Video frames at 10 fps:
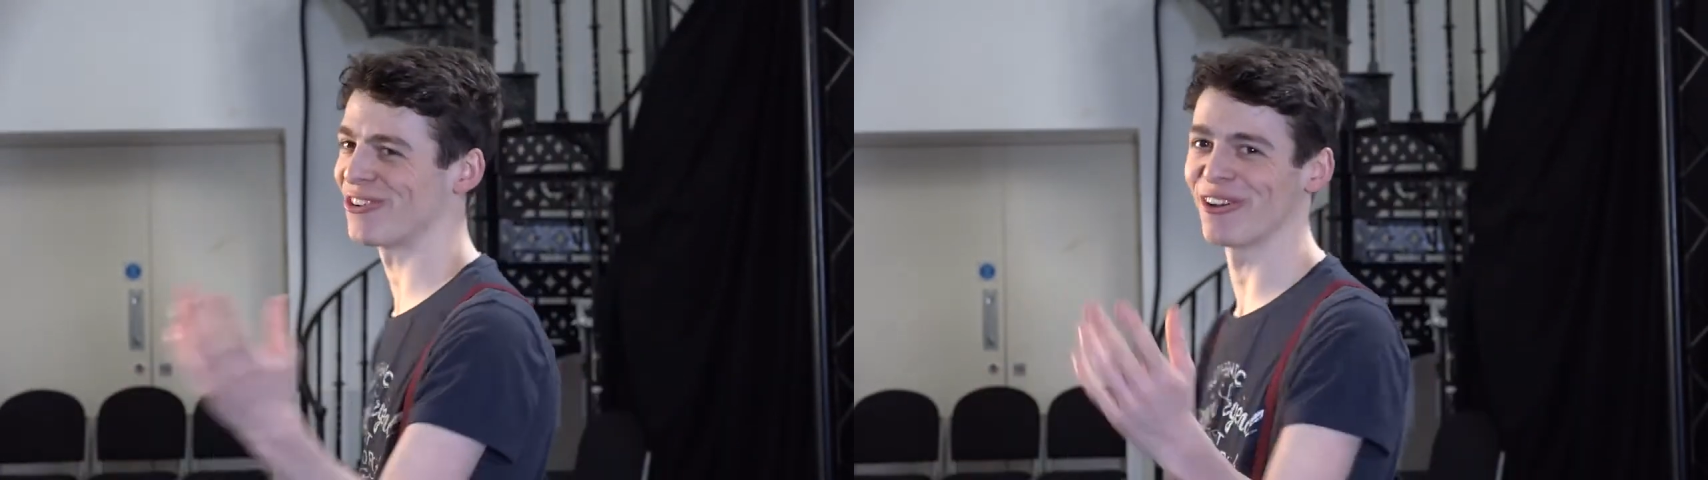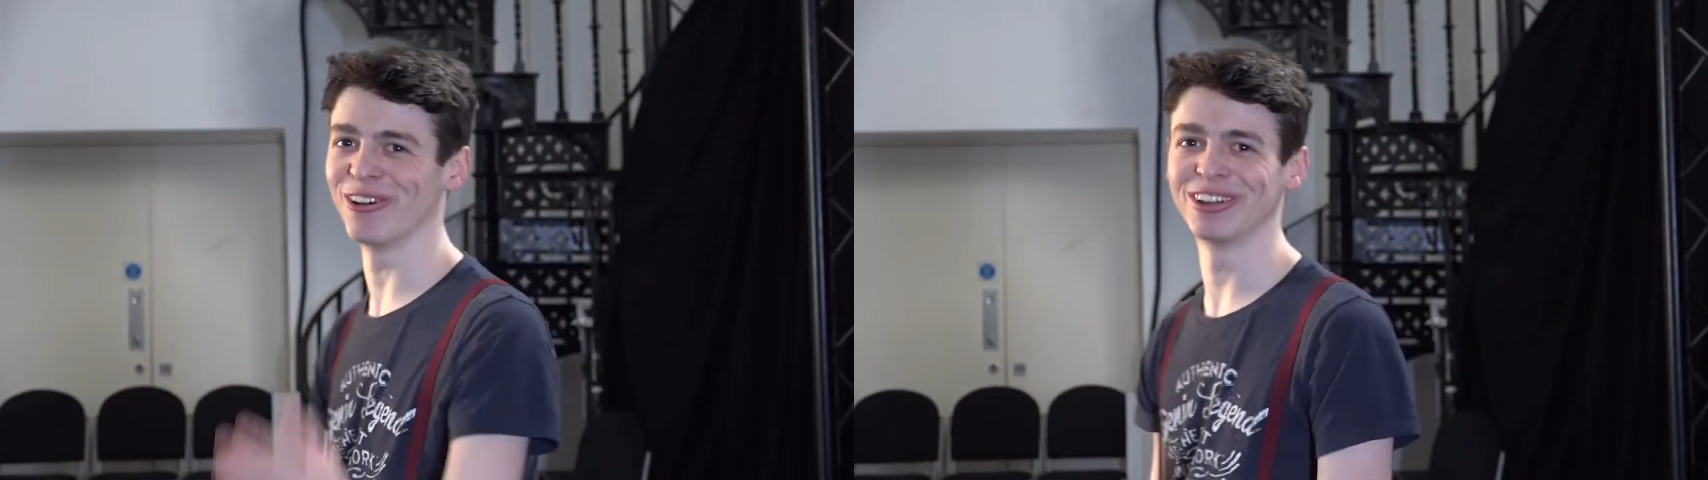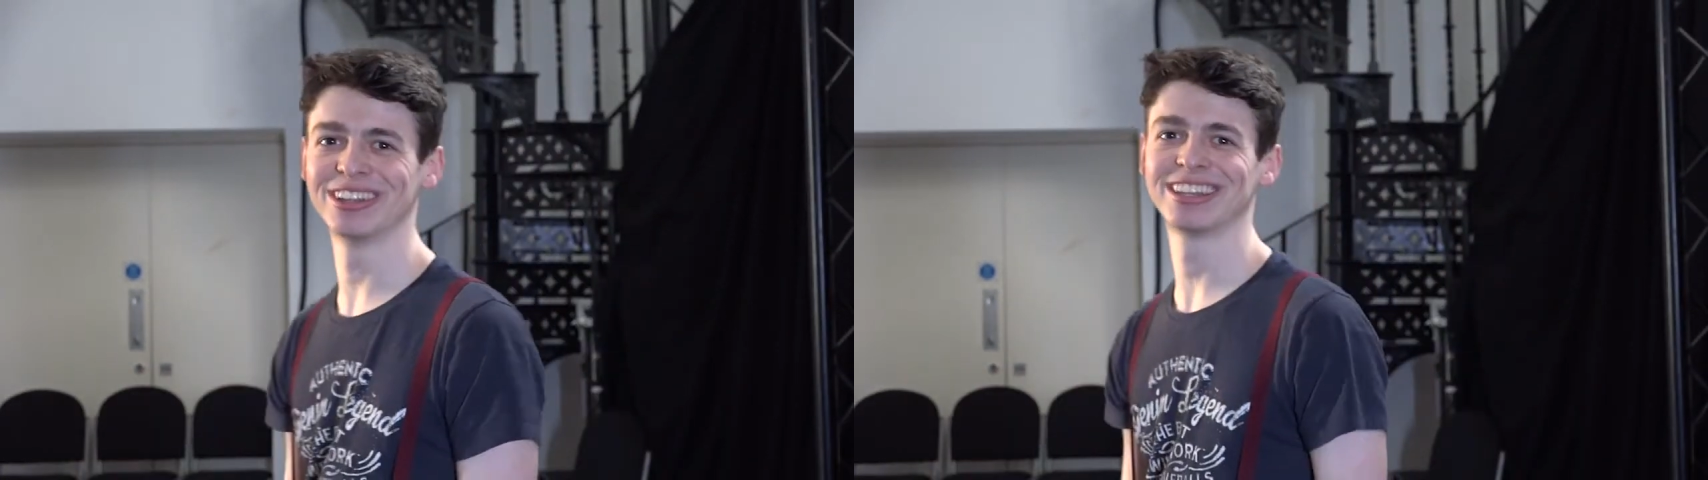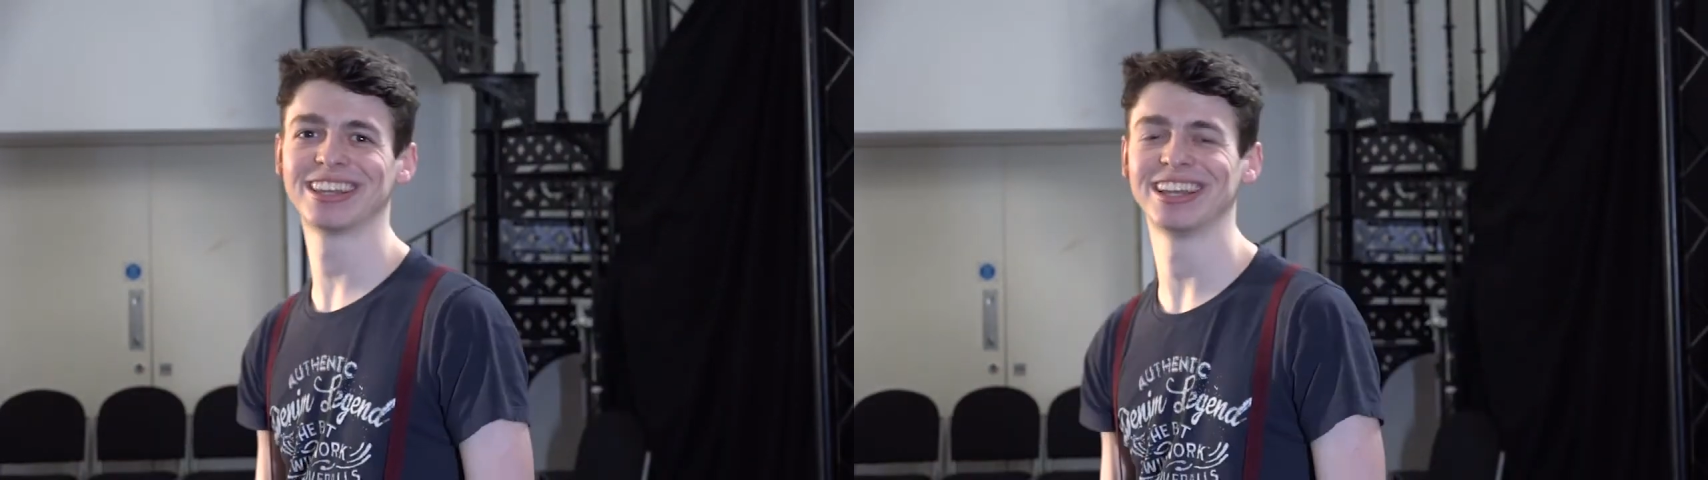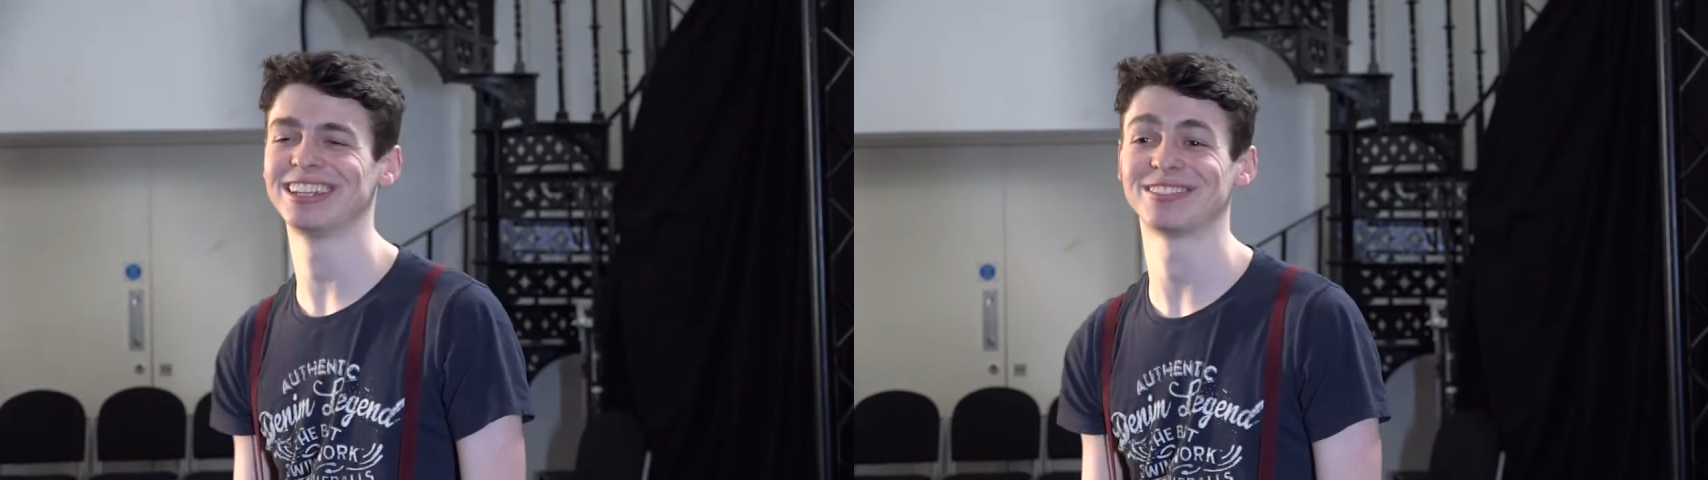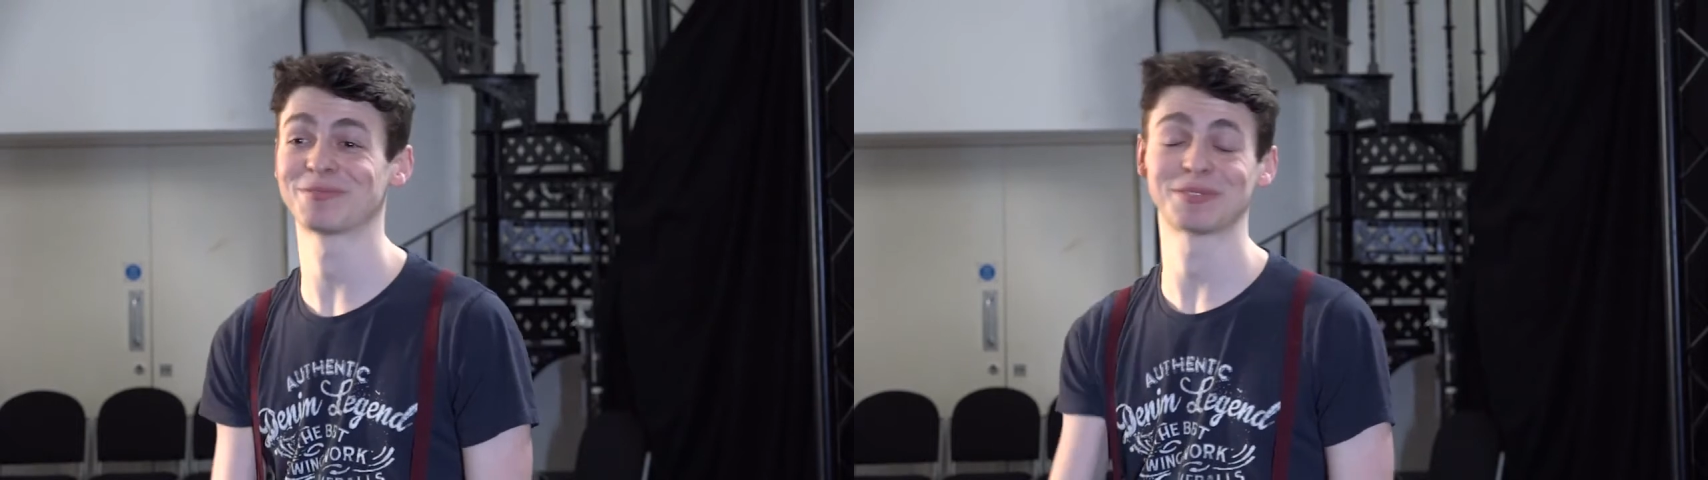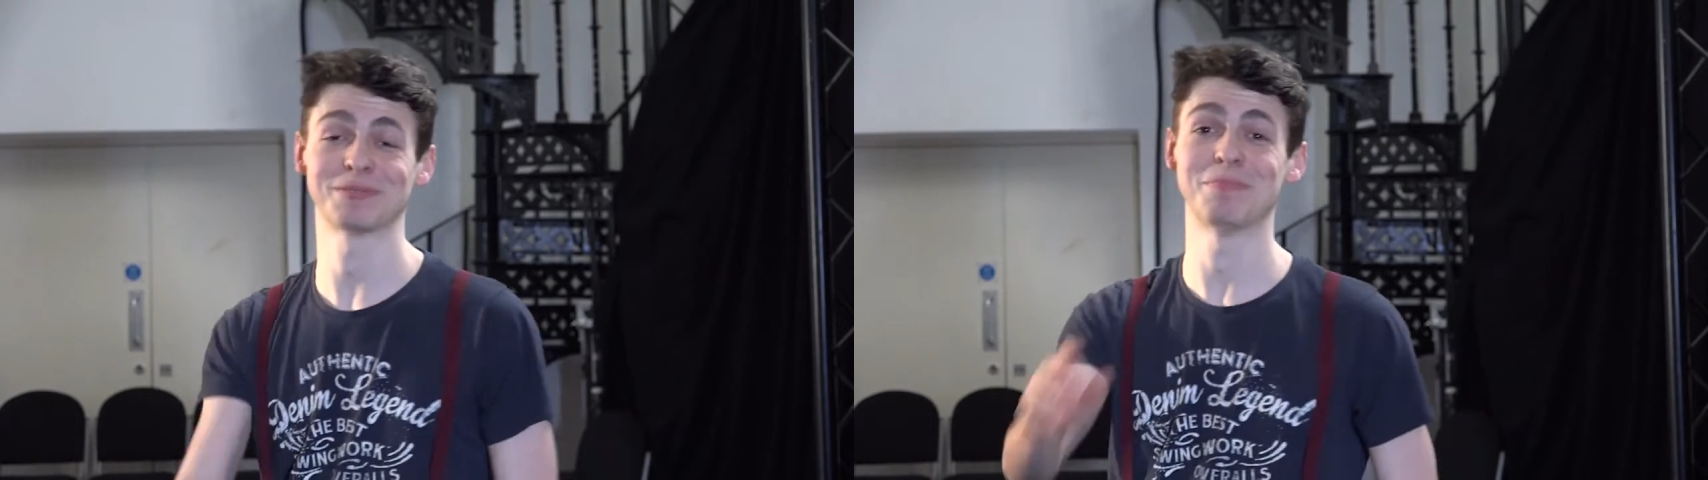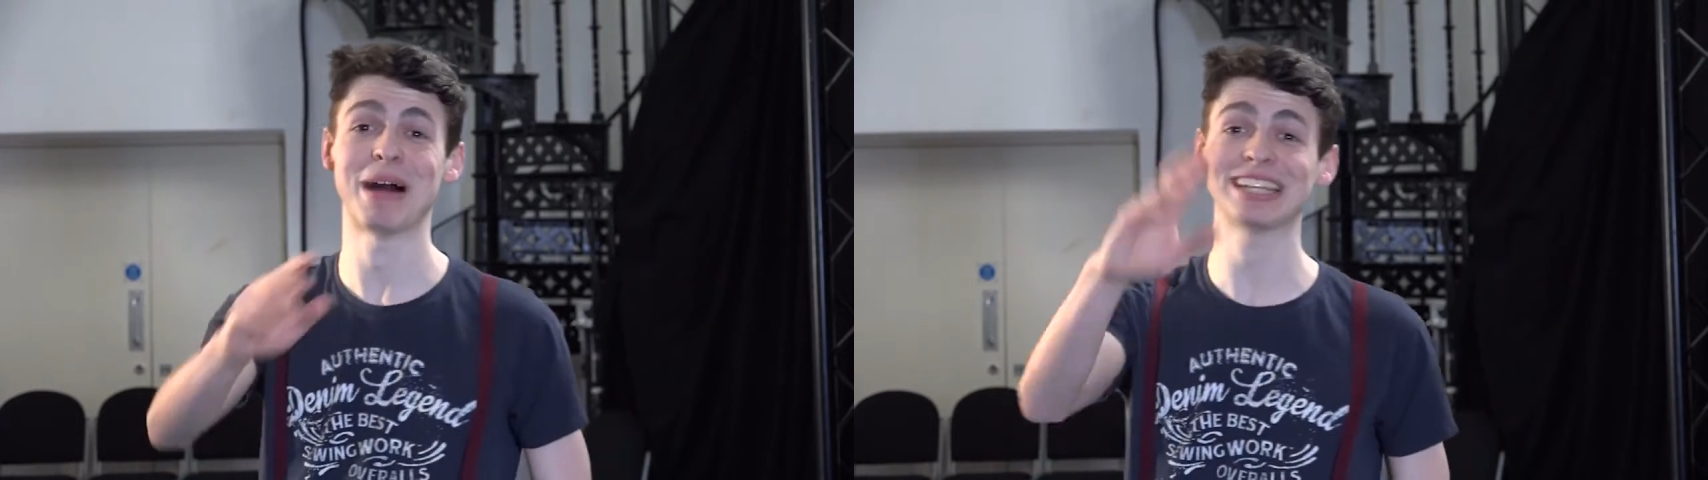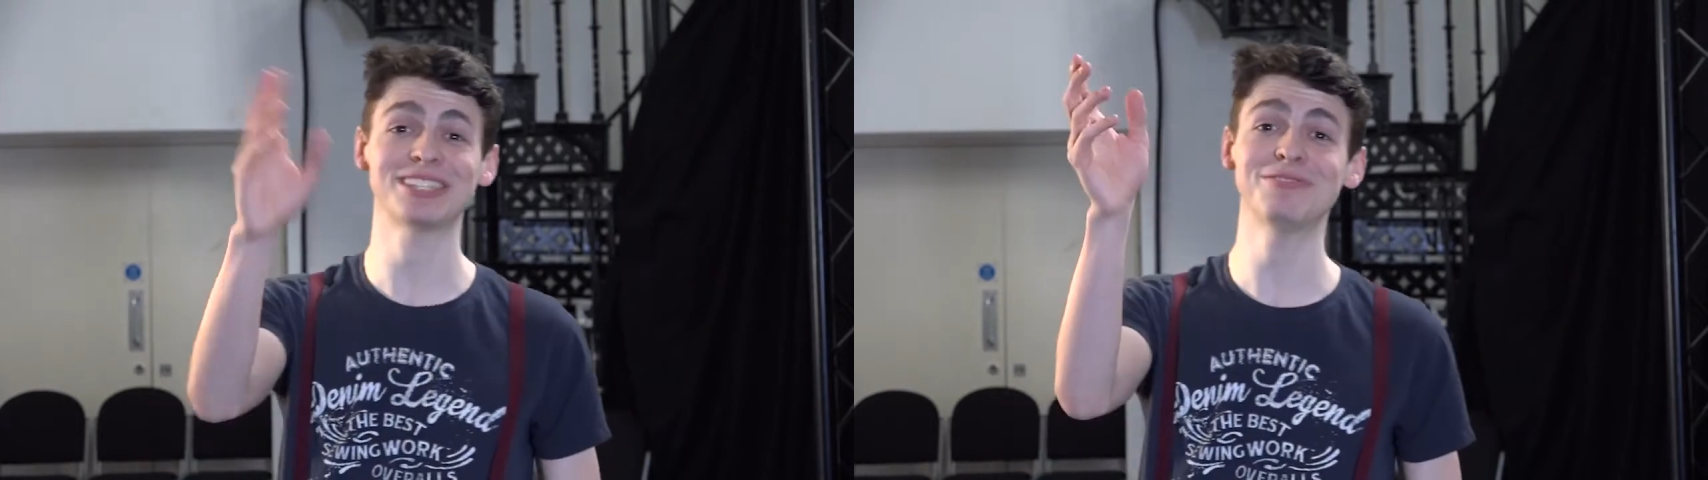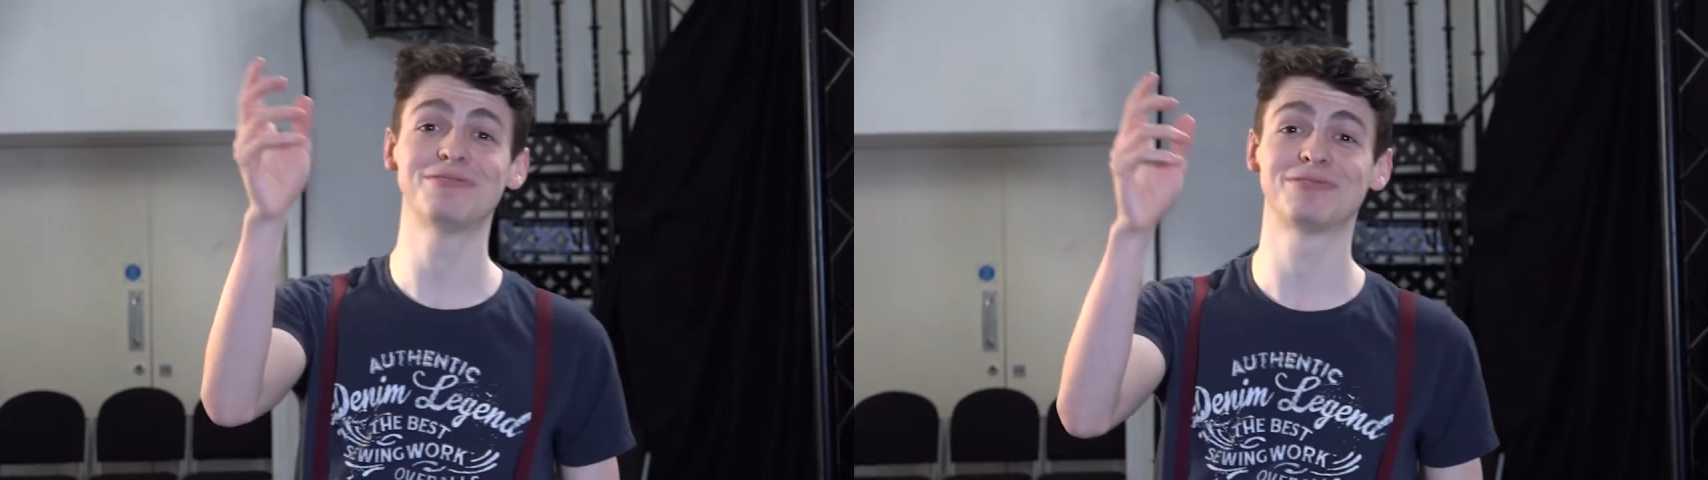drawing it. It's
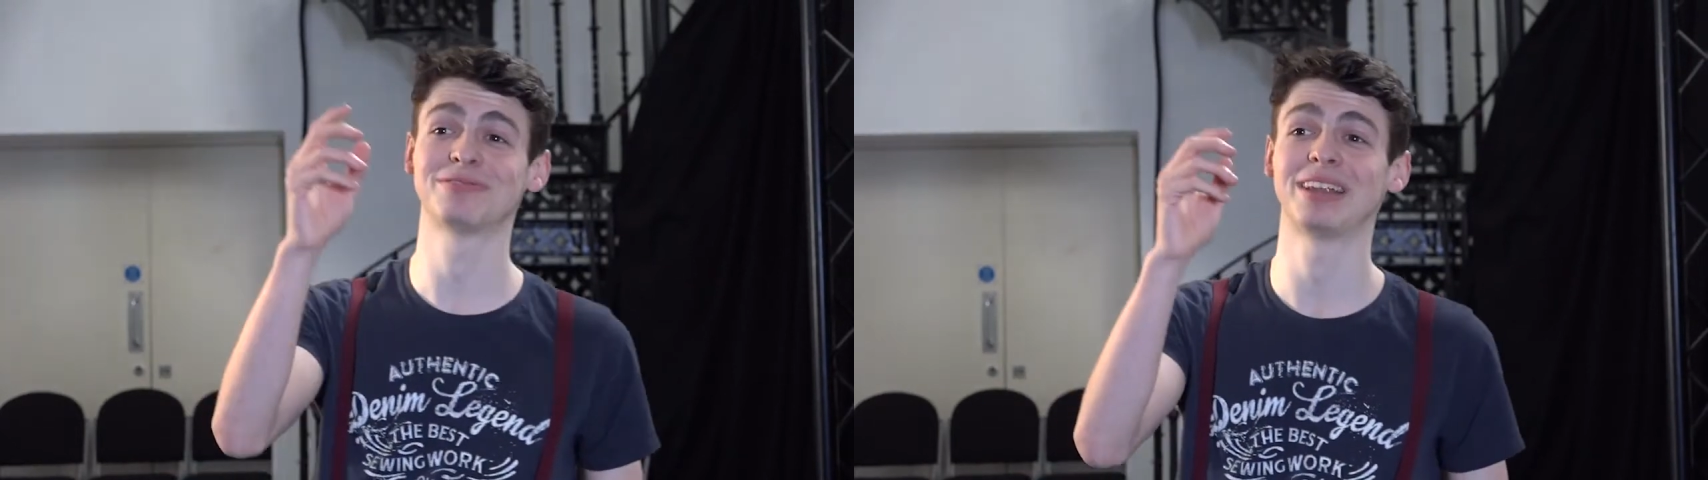massive.